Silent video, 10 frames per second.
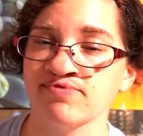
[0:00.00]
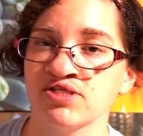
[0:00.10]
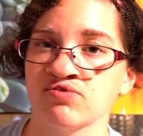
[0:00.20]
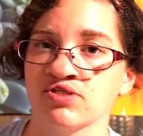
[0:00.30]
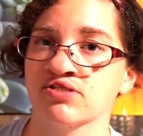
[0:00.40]

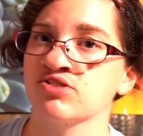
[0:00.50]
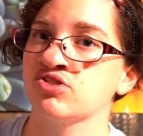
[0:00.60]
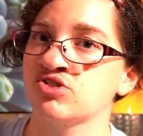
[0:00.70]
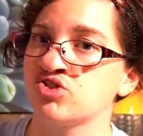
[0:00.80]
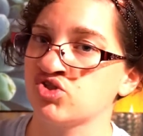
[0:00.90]
So just
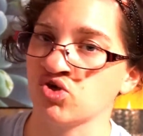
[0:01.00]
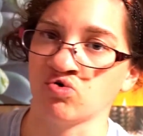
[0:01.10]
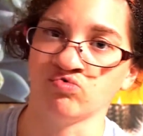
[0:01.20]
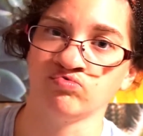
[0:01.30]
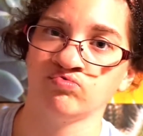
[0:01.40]

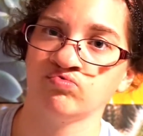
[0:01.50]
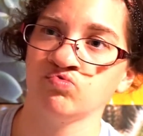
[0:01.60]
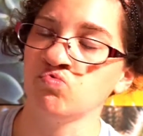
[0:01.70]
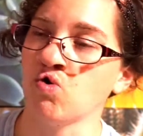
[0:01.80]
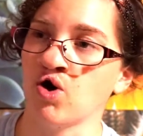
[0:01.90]
don't
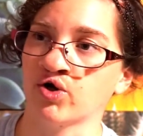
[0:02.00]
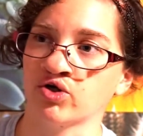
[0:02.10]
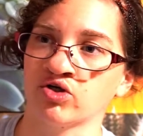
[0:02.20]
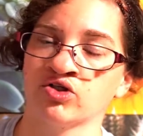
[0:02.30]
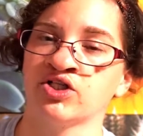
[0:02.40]

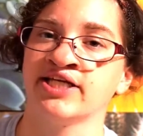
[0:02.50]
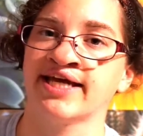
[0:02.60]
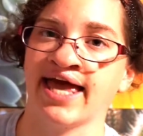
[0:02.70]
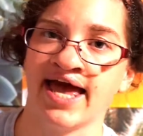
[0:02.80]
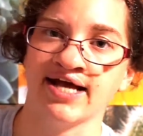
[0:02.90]
water your
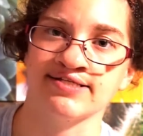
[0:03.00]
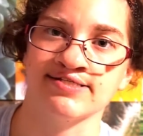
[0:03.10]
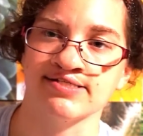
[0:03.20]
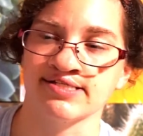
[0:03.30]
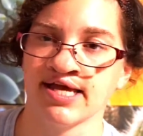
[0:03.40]

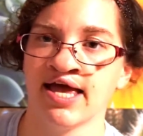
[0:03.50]
cactus